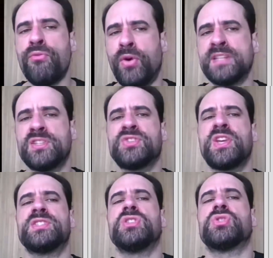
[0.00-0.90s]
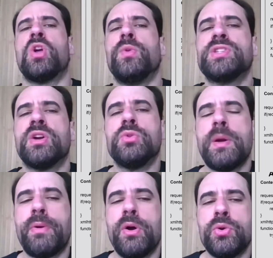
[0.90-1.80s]
For XSS, this is always a good
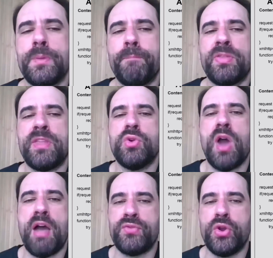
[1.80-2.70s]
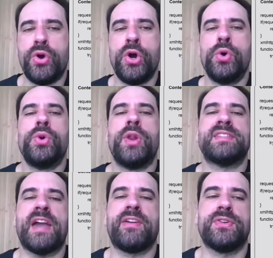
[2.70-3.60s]
approach, that you have your own
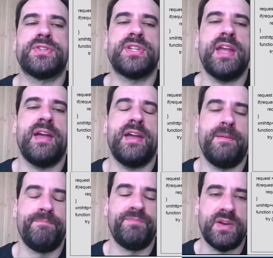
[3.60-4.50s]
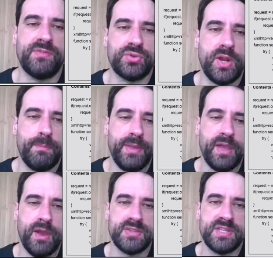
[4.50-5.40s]
attacker JavaScript,
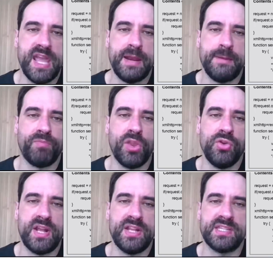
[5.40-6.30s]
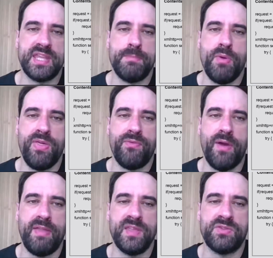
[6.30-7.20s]
because then you can just keep
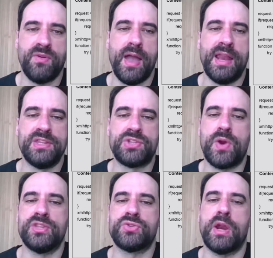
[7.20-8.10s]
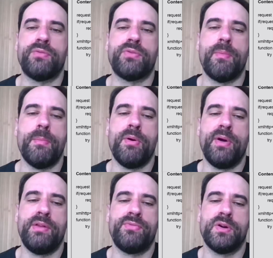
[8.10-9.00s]
modifying this file and try from the
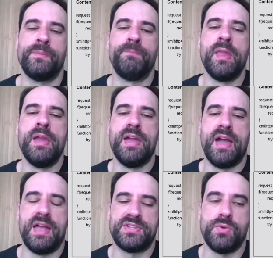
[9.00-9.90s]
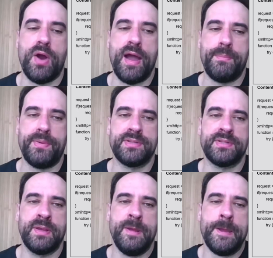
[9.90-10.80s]
mobile phone and see what happens.